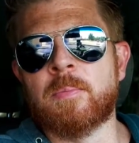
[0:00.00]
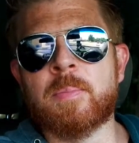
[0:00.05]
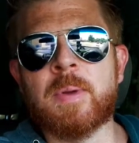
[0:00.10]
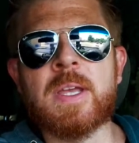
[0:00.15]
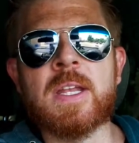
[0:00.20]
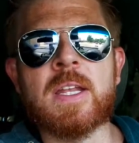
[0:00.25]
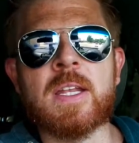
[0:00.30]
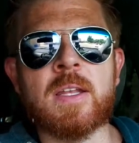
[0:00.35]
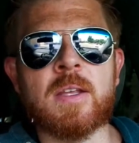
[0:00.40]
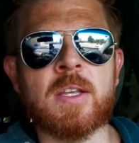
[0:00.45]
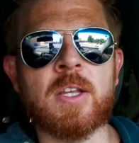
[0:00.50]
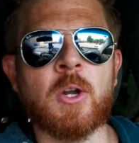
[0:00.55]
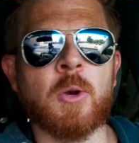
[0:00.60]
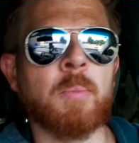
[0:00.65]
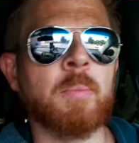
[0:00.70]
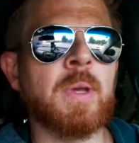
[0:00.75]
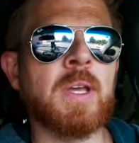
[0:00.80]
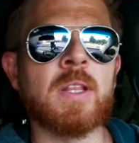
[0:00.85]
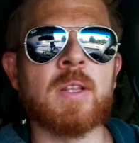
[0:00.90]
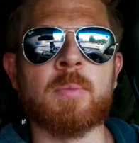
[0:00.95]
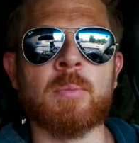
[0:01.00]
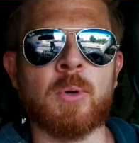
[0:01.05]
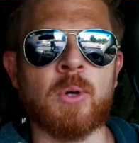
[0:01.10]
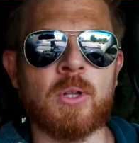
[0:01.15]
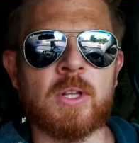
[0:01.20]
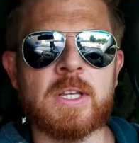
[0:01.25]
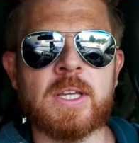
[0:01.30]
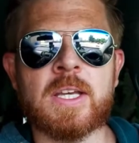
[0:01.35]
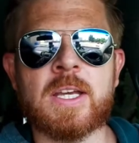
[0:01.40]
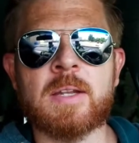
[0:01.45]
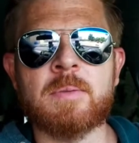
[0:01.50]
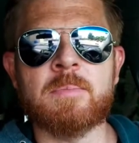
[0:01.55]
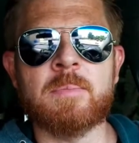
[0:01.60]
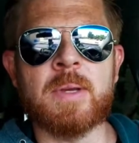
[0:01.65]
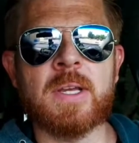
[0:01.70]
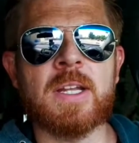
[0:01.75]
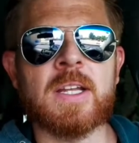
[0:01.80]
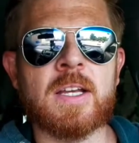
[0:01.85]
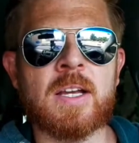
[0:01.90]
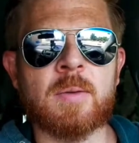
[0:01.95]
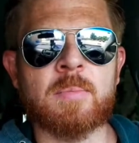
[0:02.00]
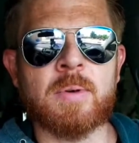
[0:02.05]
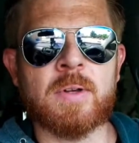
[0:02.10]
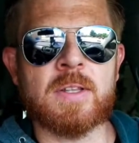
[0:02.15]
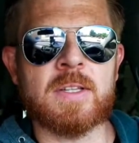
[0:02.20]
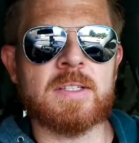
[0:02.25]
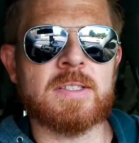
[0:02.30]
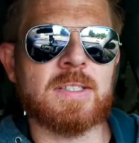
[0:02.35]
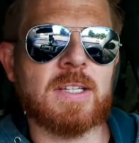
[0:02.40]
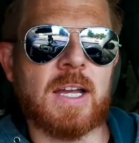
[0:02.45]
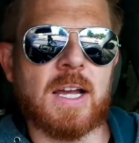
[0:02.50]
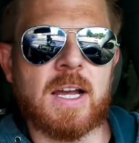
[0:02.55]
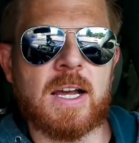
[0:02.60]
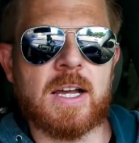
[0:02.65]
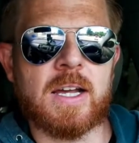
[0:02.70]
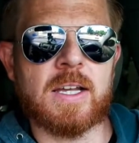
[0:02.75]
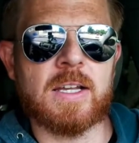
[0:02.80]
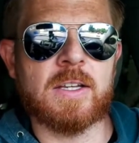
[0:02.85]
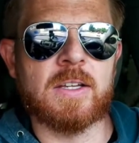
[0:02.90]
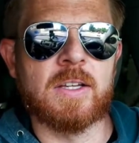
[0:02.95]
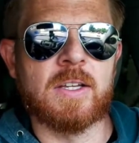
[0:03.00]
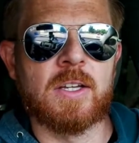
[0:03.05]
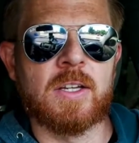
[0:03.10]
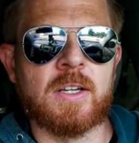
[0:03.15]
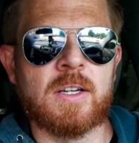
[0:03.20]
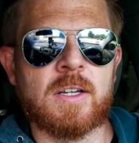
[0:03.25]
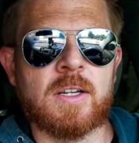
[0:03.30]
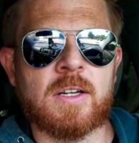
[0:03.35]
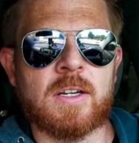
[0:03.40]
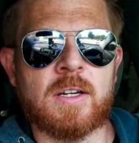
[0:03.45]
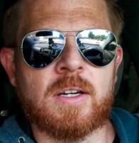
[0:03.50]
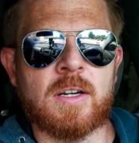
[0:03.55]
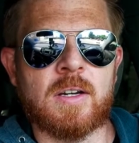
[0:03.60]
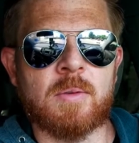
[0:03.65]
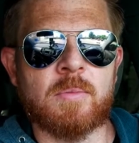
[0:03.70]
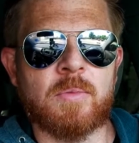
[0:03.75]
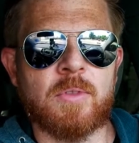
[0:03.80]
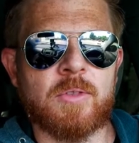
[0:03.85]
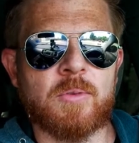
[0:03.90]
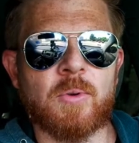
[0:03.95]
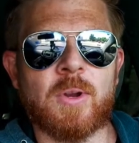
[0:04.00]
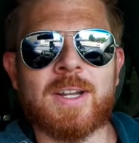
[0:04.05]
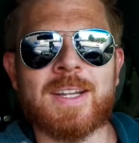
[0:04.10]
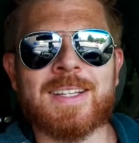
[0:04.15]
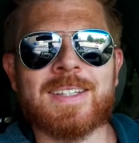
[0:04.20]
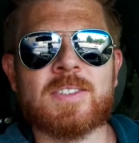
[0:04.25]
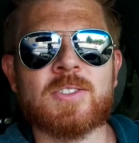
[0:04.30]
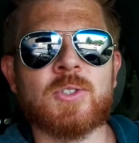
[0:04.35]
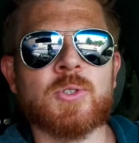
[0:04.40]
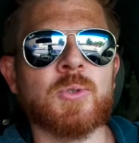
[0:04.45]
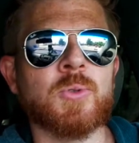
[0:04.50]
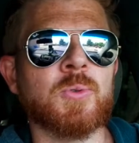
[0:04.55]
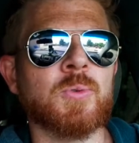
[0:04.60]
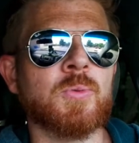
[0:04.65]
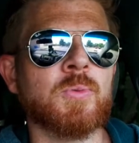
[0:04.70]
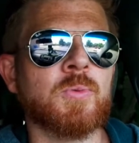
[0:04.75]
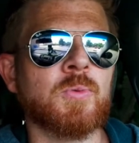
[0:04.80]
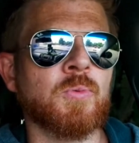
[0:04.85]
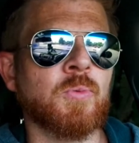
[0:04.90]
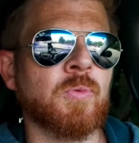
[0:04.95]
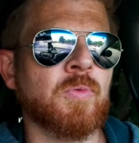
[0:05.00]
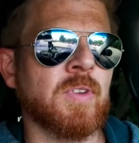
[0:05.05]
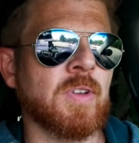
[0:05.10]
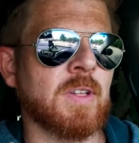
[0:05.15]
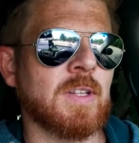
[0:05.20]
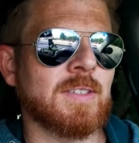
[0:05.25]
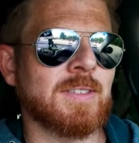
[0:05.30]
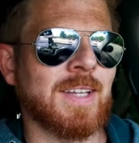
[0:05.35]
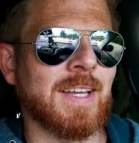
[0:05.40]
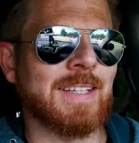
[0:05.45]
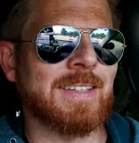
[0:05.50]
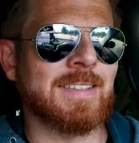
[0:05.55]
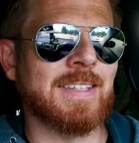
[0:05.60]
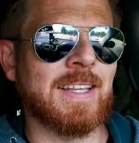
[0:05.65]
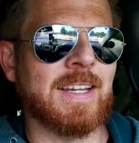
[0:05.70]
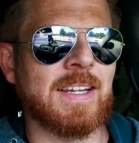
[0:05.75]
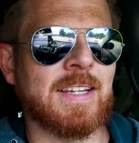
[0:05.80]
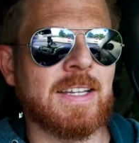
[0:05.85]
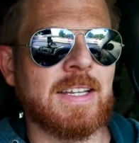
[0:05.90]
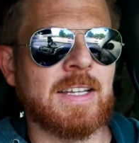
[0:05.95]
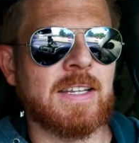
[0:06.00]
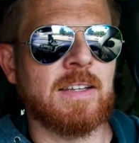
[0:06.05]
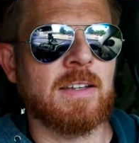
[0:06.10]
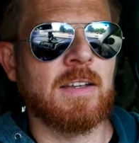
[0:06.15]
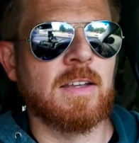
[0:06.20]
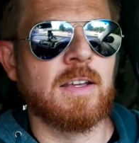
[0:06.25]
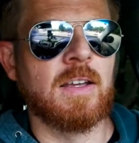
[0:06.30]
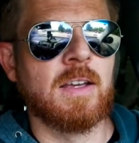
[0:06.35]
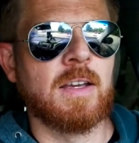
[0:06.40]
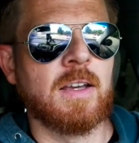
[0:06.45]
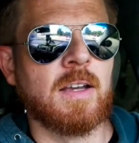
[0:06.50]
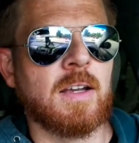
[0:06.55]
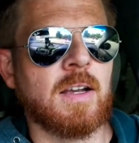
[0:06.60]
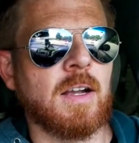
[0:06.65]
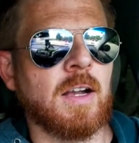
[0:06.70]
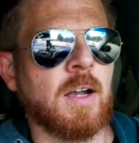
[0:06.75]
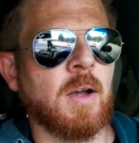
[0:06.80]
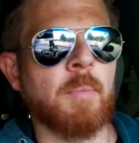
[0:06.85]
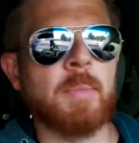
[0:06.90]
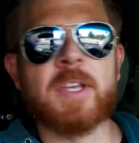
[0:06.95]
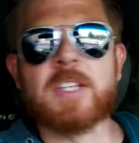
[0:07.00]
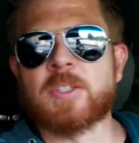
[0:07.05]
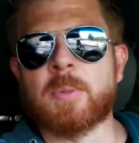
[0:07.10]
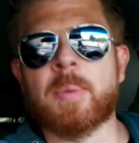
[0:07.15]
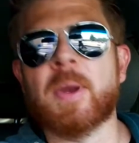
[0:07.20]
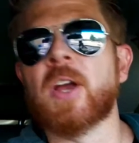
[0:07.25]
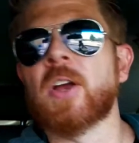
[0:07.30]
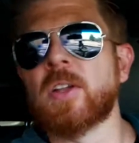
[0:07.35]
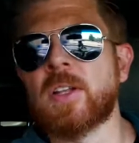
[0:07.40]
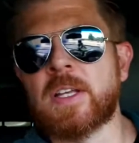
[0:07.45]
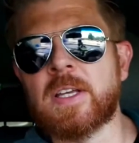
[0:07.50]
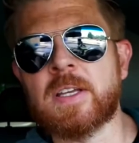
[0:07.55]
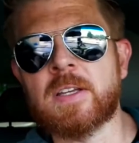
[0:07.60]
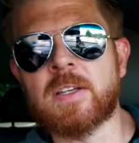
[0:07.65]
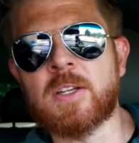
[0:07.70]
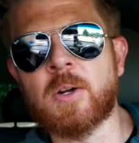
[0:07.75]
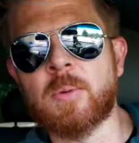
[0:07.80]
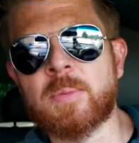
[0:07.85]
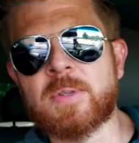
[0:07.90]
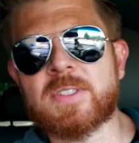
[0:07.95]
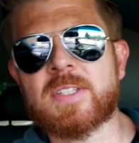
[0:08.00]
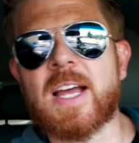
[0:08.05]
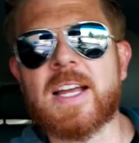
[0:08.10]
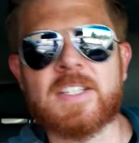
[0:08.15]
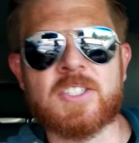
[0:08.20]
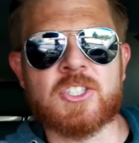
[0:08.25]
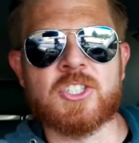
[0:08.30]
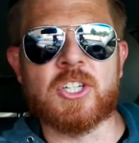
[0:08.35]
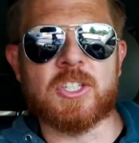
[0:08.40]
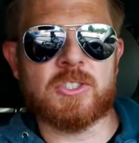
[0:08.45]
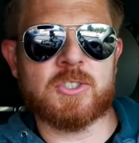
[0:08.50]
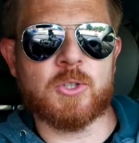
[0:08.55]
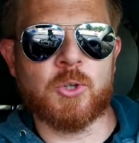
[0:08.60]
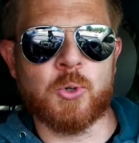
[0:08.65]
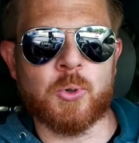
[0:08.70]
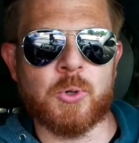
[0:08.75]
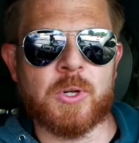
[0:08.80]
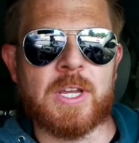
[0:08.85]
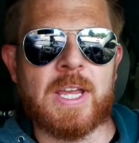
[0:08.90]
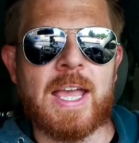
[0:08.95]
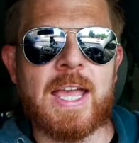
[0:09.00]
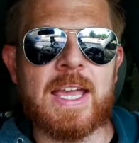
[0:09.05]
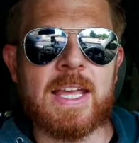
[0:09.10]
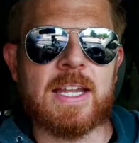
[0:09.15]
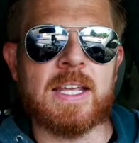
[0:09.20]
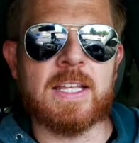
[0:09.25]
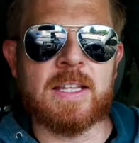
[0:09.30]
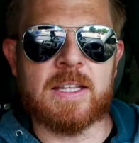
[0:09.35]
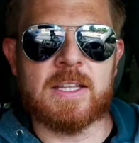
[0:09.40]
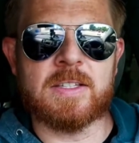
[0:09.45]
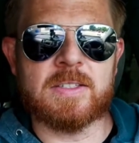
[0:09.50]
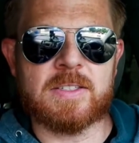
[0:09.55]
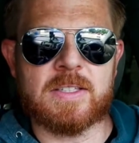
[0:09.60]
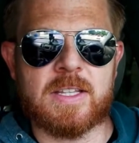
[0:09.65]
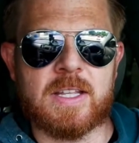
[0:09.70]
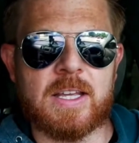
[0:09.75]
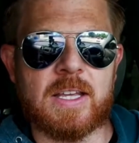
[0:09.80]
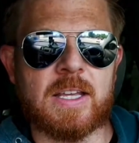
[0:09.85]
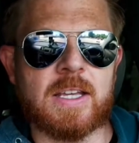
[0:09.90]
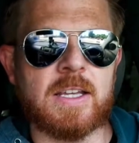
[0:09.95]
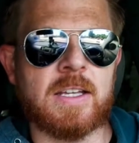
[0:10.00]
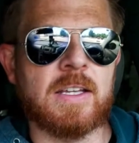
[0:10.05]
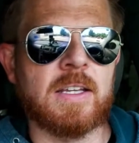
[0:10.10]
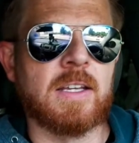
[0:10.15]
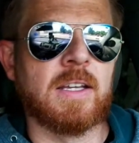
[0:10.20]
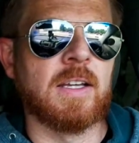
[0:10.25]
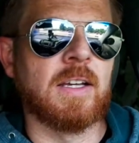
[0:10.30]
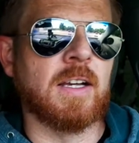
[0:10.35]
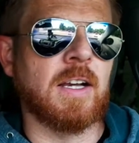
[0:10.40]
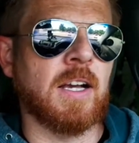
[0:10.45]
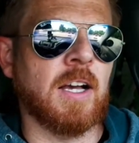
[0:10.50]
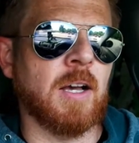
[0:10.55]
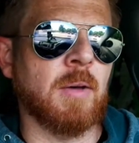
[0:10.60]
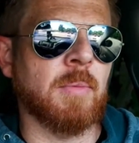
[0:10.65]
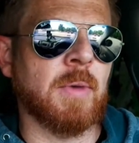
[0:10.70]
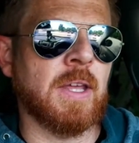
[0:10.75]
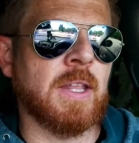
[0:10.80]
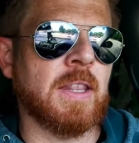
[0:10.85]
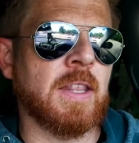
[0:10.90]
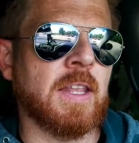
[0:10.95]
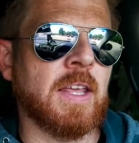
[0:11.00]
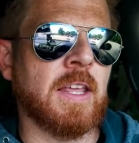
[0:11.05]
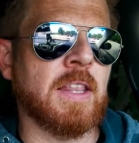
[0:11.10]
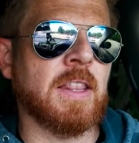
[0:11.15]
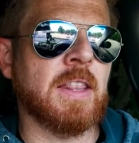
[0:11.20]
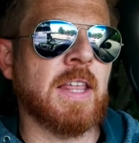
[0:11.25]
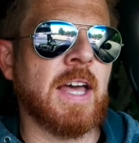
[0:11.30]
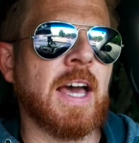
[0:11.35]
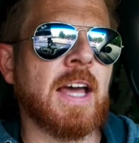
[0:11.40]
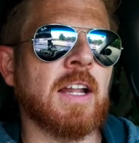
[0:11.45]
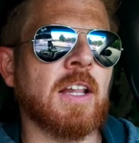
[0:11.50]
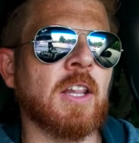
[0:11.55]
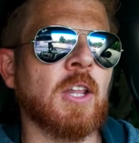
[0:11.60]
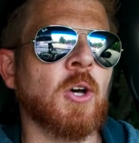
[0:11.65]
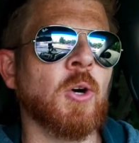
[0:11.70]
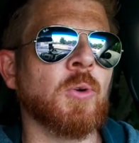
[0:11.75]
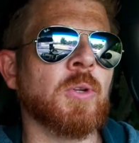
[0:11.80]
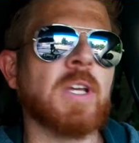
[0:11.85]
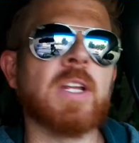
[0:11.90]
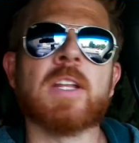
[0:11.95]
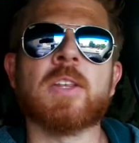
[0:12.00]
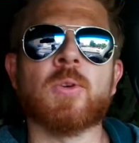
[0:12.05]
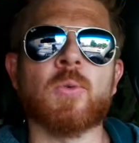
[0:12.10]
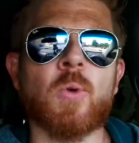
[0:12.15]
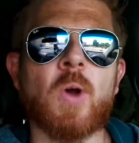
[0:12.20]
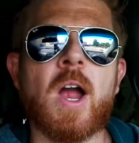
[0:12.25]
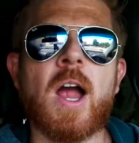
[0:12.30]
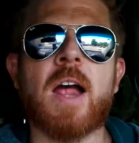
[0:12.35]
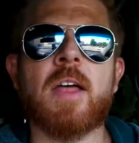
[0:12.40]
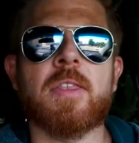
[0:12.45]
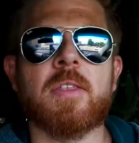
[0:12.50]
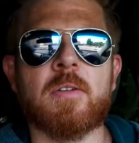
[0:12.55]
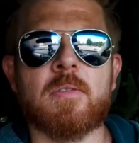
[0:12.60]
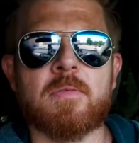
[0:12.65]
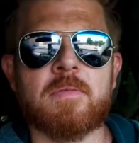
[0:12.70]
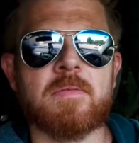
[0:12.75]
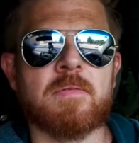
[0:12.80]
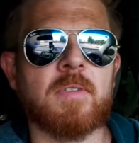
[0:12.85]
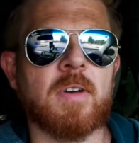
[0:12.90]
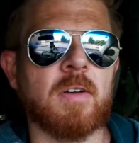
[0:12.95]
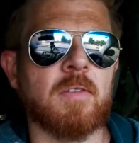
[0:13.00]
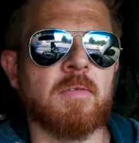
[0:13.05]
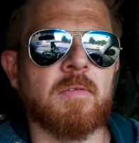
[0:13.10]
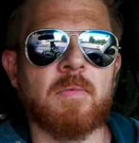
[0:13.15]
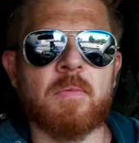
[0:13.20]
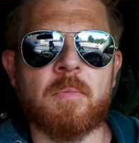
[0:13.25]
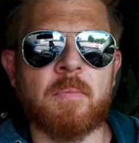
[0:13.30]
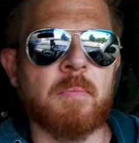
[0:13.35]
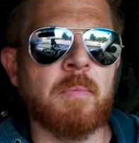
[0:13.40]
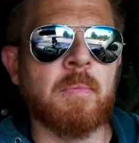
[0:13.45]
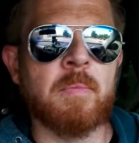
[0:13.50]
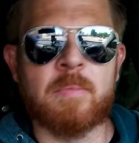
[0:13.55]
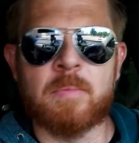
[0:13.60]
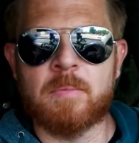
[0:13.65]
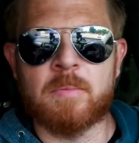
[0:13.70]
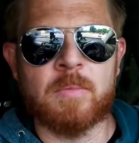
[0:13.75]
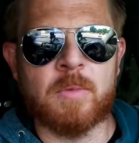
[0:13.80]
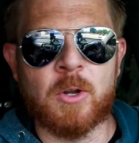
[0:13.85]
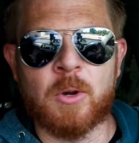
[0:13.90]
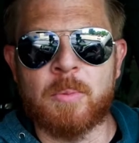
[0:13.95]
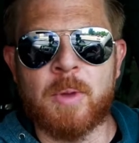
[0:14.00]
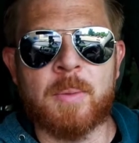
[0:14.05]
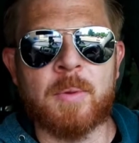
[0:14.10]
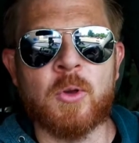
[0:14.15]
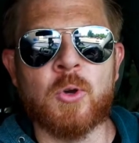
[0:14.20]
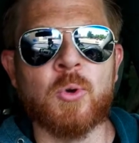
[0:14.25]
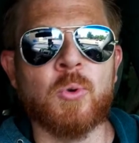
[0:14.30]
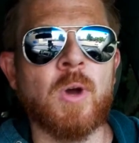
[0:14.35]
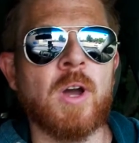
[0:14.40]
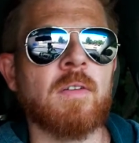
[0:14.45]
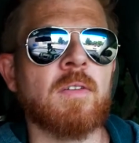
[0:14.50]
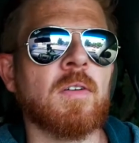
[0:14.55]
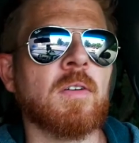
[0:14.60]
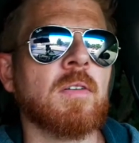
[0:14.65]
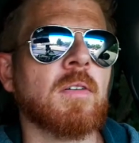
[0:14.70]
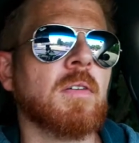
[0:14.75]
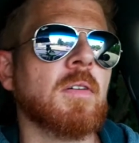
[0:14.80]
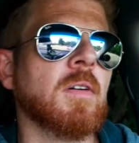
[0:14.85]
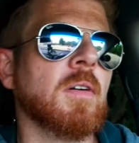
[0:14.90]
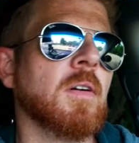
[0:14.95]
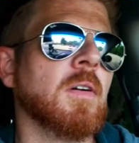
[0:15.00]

being the bully and beating up on this guy, threatening to reveal his identity, because apparently, you know, besides just creating this thing, and that alone getting the wrath of you know, maybe whoever